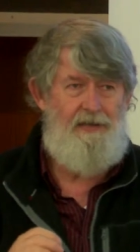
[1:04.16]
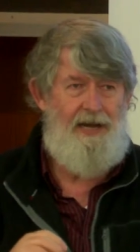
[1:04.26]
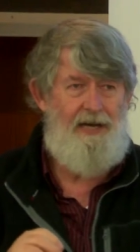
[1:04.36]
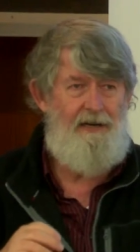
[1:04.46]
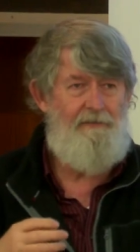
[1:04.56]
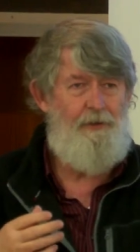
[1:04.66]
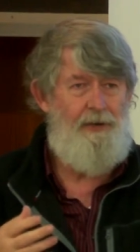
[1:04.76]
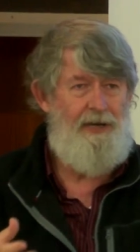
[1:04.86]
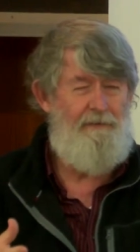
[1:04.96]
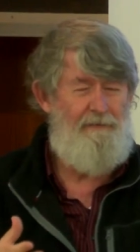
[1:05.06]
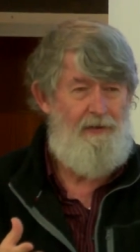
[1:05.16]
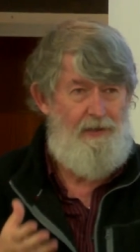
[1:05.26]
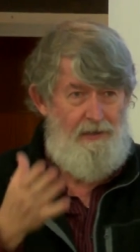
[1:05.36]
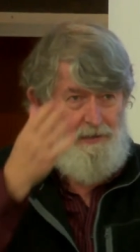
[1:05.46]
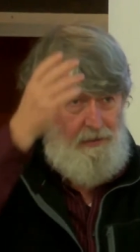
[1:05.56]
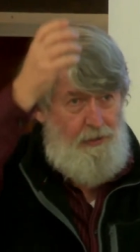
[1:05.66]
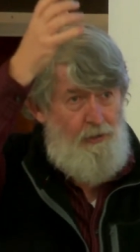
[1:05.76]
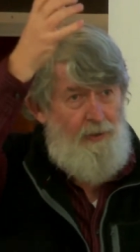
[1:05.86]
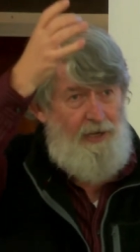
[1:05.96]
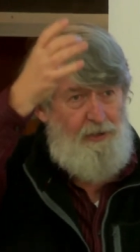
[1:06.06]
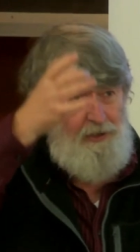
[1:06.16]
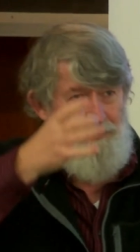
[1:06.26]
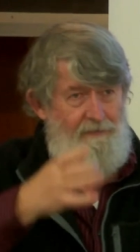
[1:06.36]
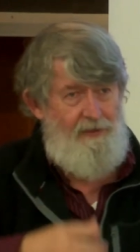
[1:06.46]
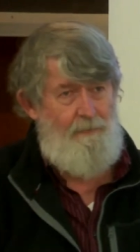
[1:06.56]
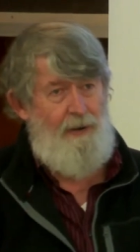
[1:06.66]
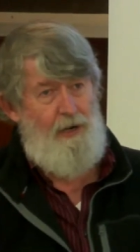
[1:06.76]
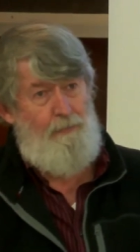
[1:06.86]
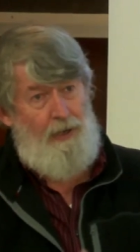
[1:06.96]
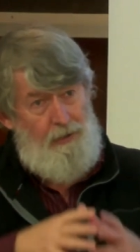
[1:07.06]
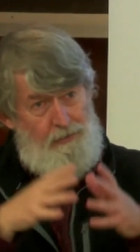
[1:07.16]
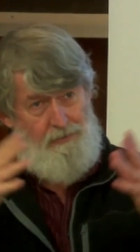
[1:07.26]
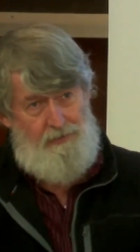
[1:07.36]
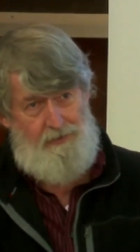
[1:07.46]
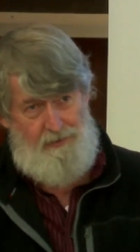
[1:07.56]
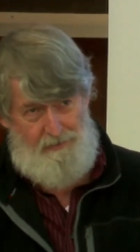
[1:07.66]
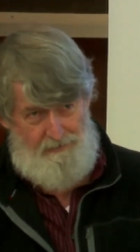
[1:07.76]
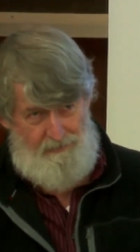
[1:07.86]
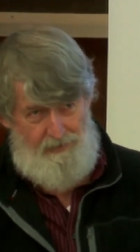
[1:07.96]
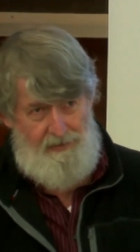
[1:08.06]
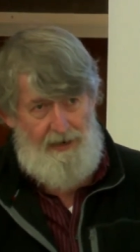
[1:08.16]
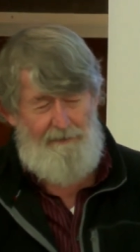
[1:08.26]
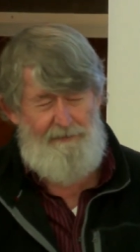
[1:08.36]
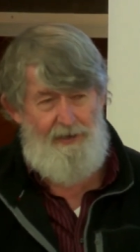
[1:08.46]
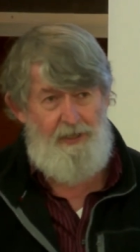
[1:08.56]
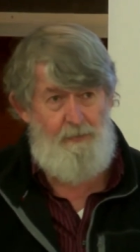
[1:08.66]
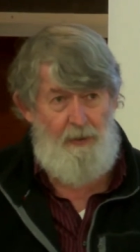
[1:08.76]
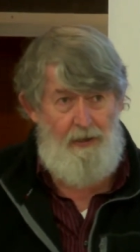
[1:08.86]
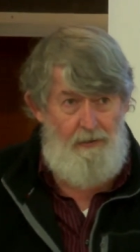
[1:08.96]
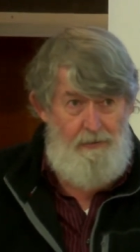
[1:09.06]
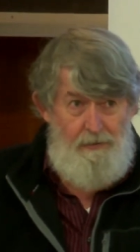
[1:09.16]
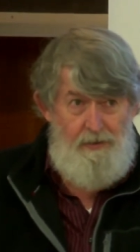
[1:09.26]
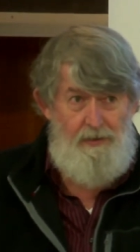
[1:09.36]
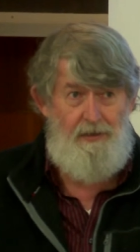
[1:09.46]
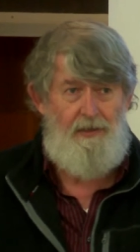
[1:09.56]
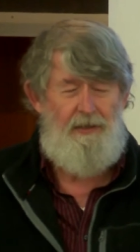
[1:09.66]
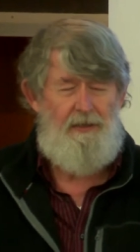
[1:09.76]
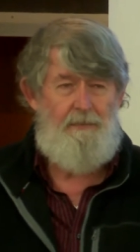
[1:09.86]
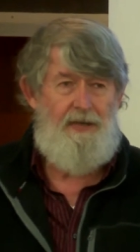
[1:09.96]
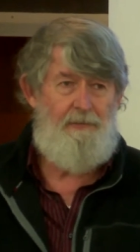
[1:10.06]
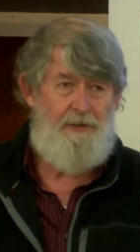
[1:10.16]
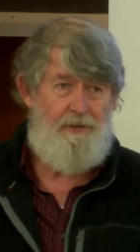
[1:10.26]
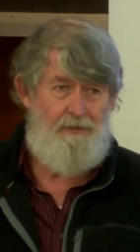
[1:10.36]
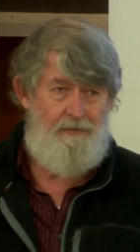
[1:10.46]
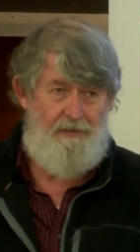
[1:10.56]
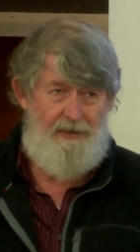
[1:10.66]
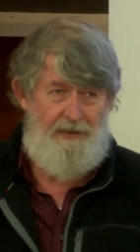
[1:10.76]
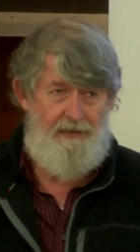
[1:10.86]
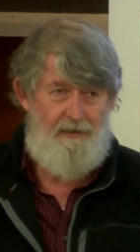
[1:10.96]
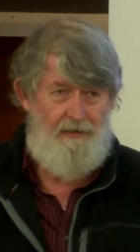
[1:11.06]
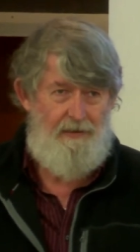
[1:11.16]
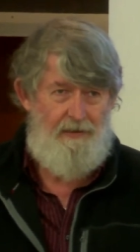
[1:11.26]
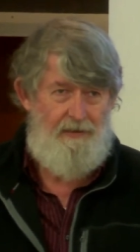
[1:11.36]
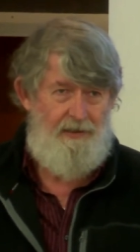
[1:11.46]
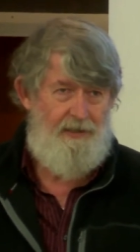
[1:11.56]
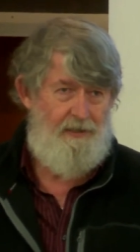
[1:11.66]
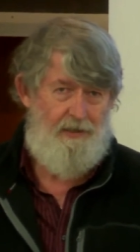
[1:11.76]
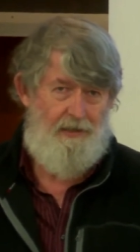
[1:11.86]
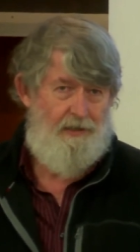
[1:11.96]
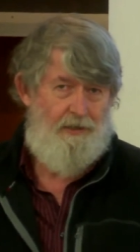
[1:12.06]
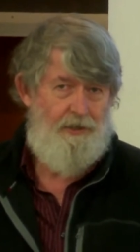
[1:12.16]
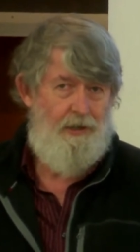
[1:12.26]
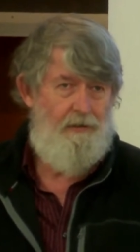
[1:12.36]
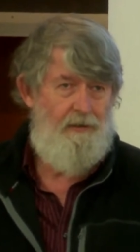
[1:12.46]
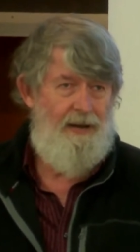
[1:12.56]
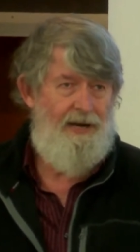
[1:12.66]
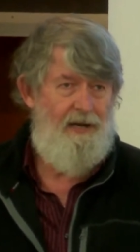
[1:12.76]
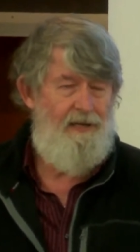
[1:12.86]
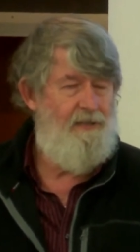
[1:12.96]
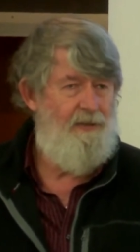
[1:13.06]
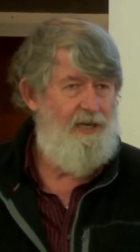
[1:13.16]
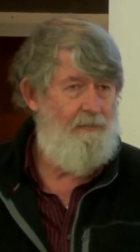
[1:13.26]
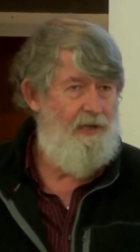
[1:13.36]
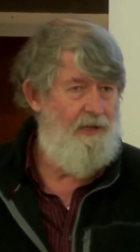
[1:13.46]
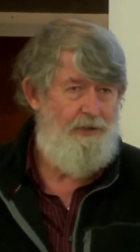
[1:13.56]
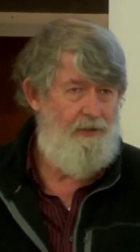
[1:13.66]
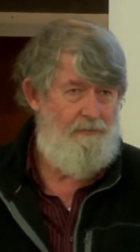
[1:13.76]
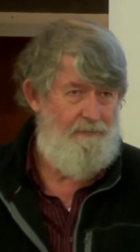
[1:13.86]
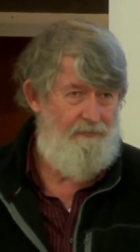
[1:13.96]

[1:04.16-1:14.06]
that if you have too much of the bare bones stuff exposed to public scrutiny, it's going to show the mechanism of demolition.